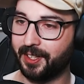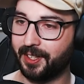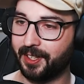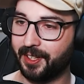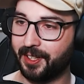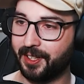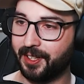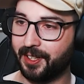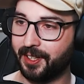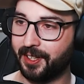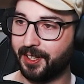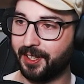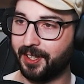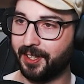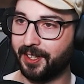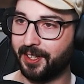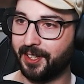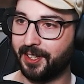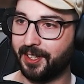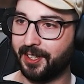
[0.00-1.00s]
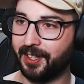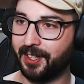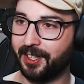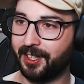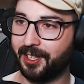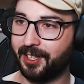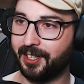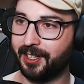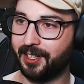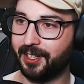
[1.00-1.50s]

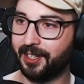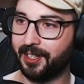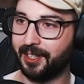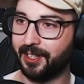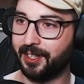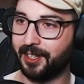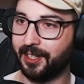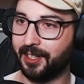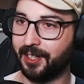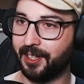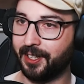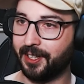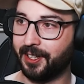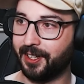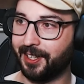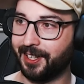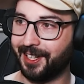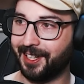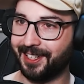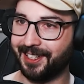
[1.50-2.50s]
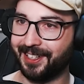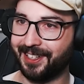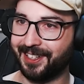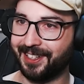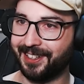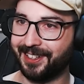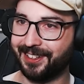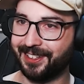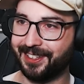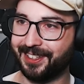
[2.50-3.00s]

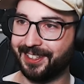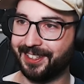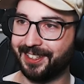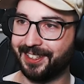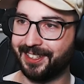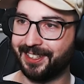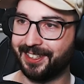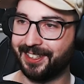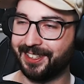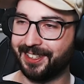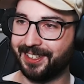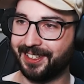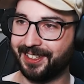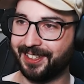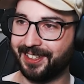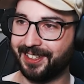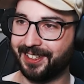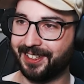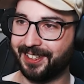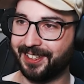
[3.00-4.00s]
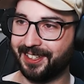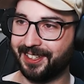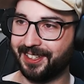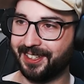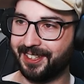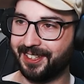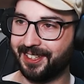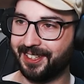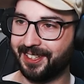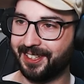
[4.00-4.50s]

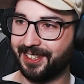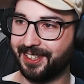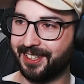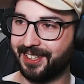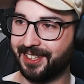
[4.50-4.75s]
(silence)